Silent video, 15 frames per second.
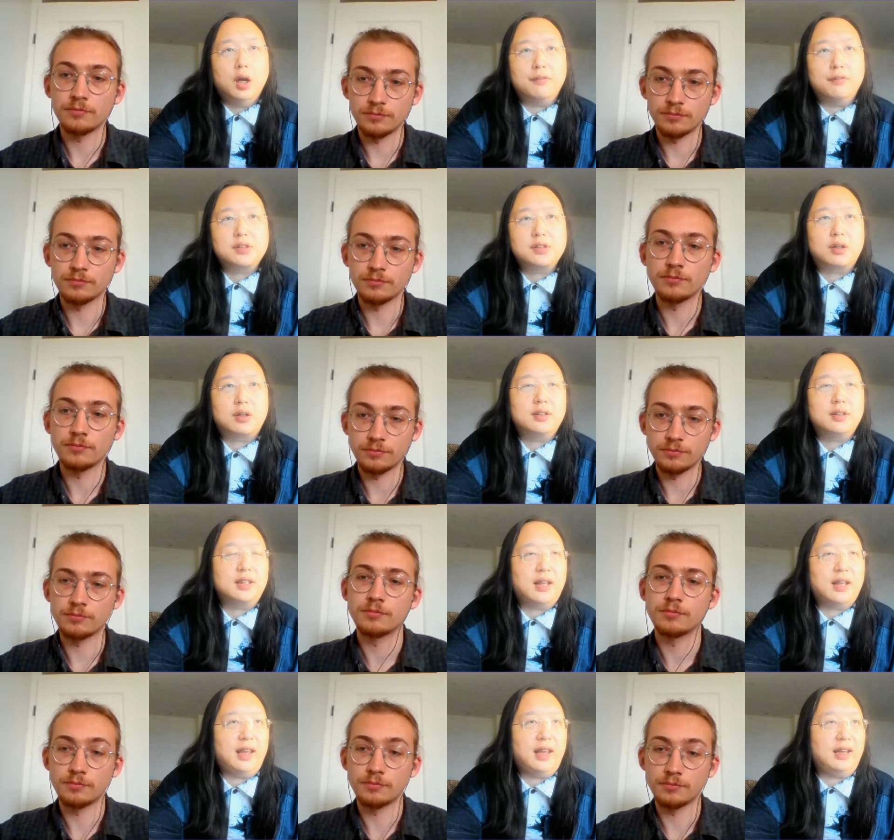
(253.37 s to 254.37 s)
Speaker 1: of
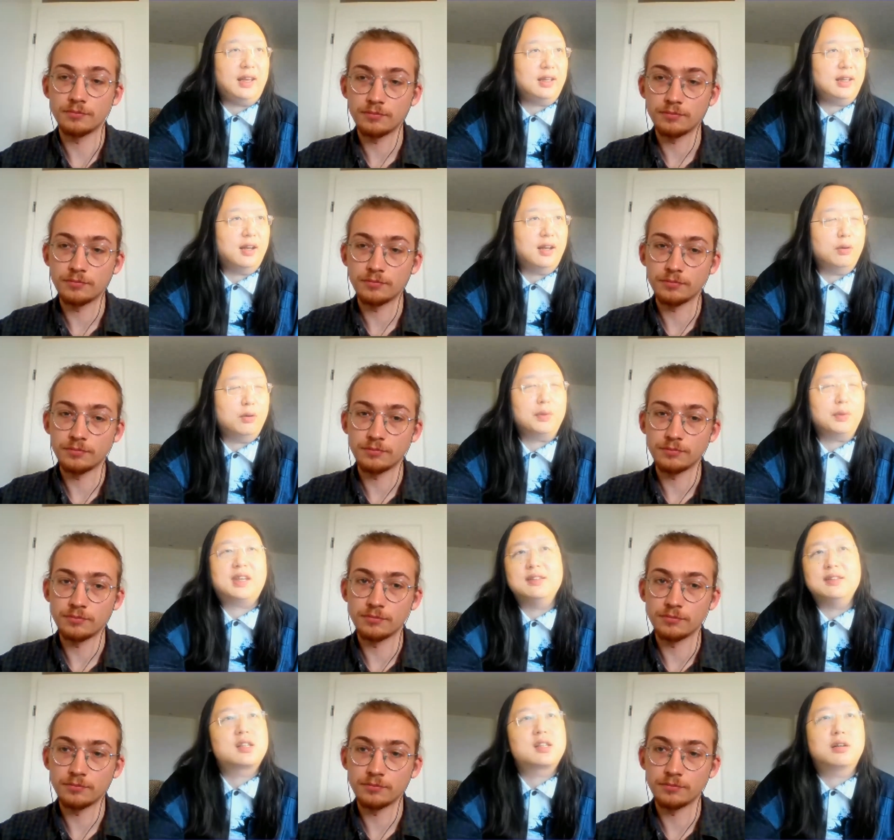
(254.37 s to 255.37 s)
starting a
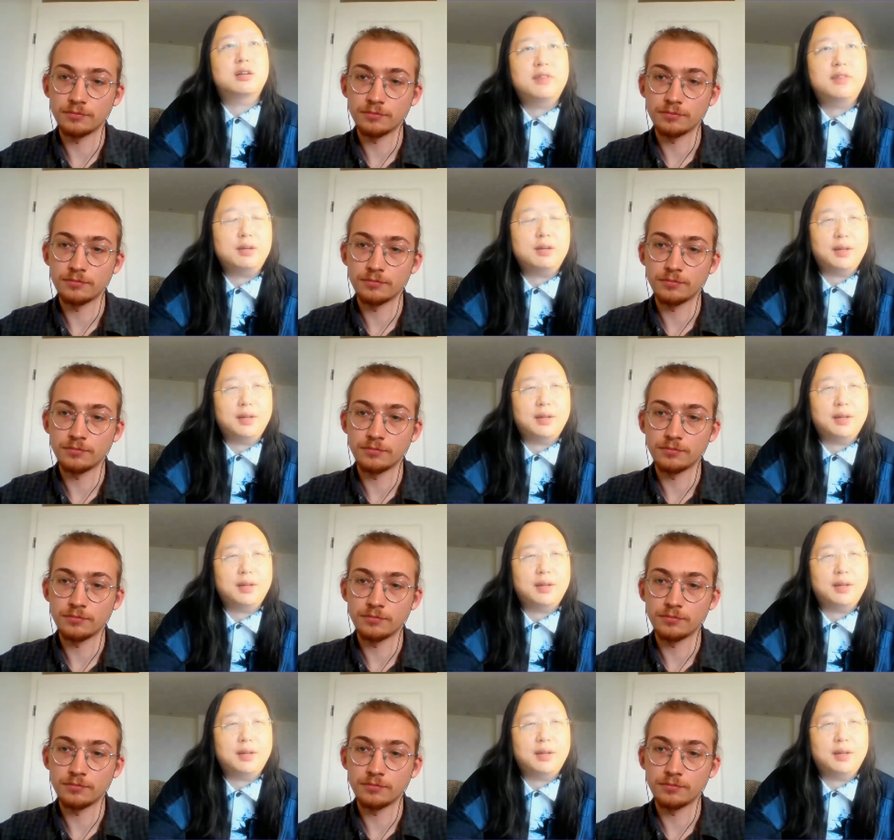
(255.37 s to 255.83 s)
wiki survey,